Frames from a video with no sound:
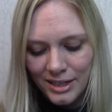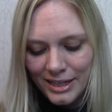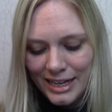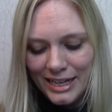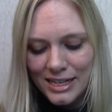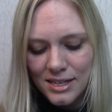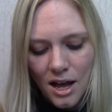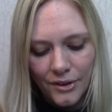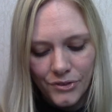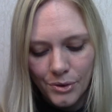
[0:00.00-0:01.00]
it is
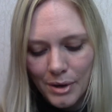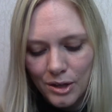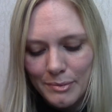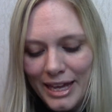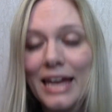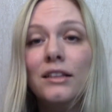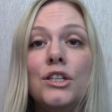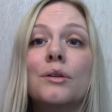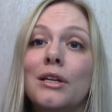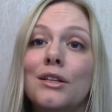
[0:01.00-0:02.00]
underwhelming. You
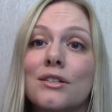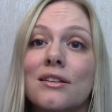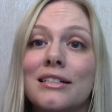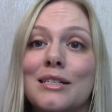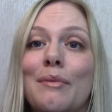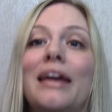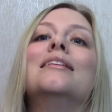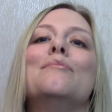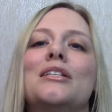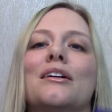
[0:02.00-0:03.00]
know what it looks like to me?
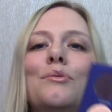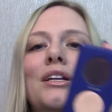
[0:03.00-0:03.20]
Let me tell you what it